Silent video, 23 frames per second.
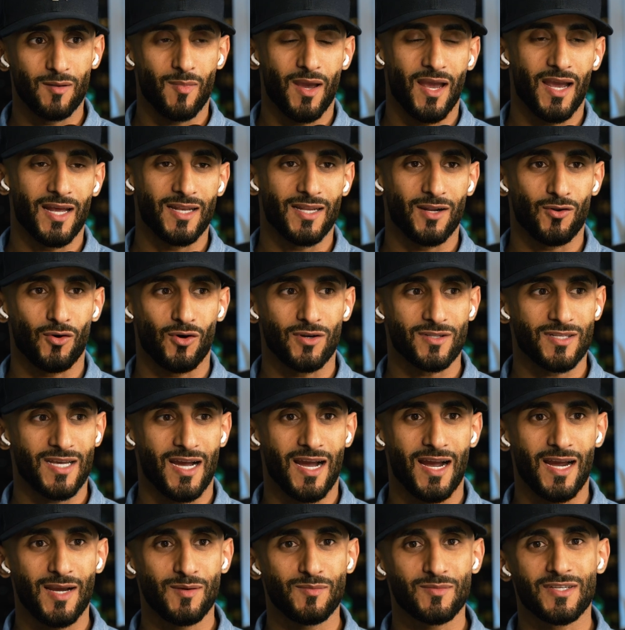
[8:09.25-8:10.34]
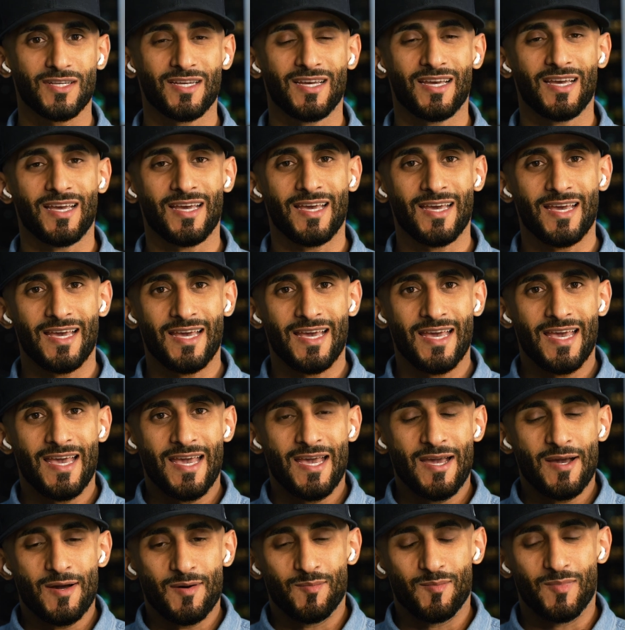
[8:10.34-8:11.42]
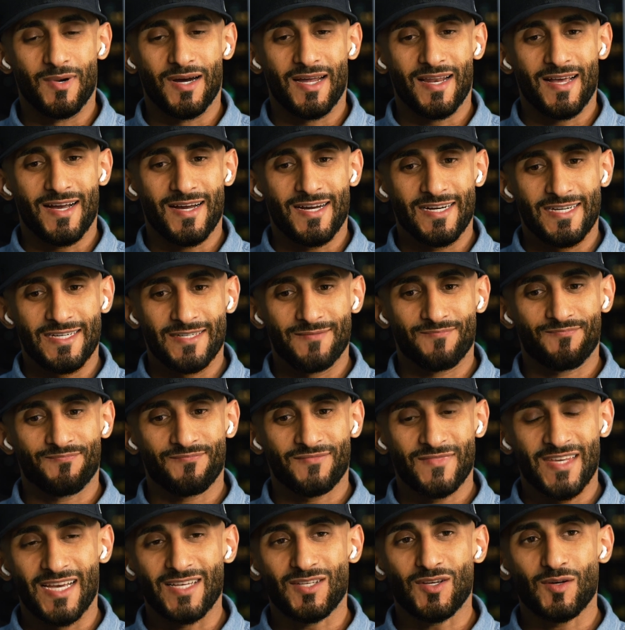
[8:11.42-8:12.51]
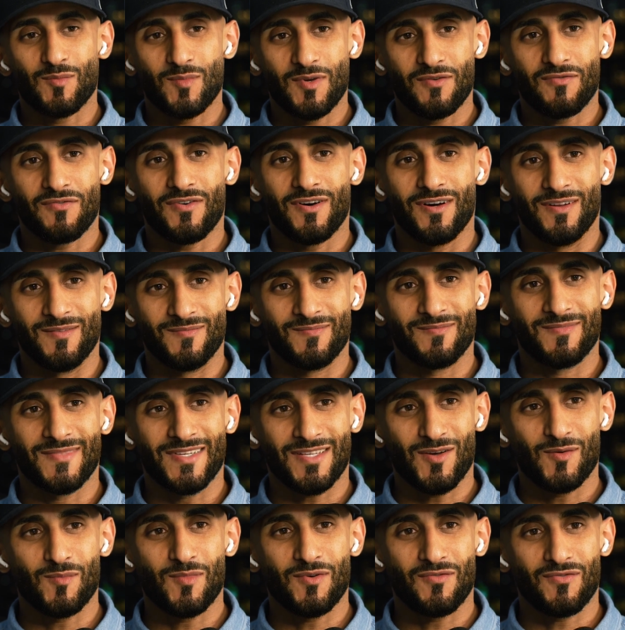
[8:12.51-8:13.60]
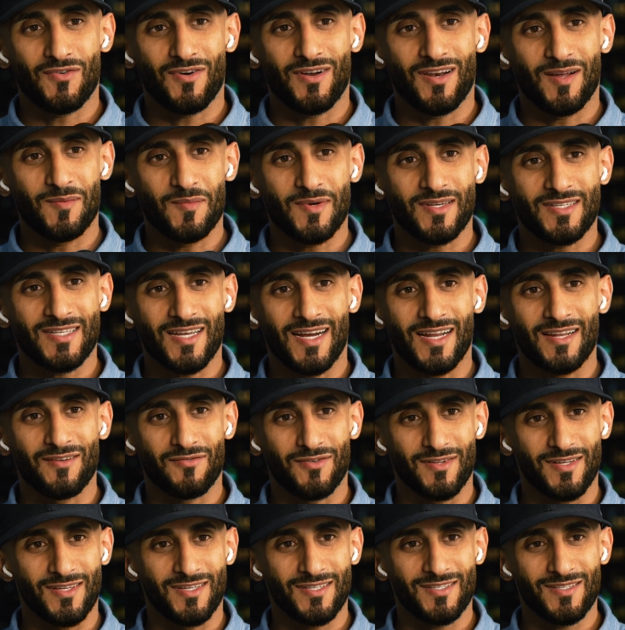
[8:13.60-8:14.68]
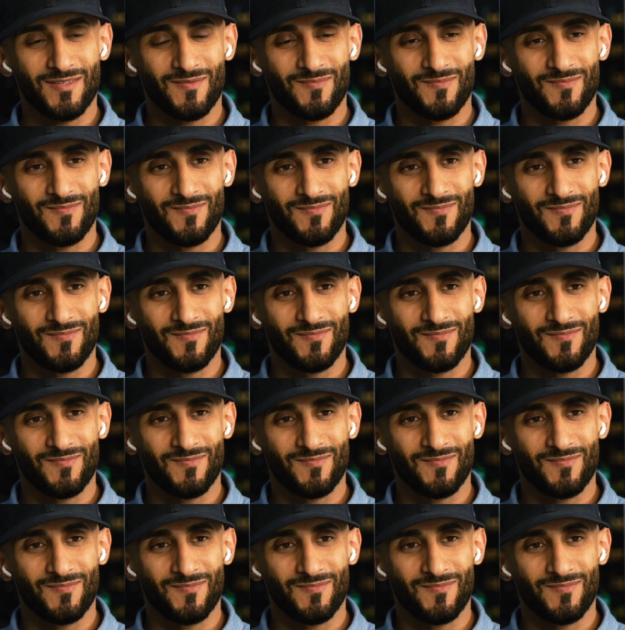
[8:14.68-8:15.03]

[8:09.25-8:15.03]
demand at all times. But uh, yeah, it's gonna be fun. It's gonna be fun. I'm excited for this.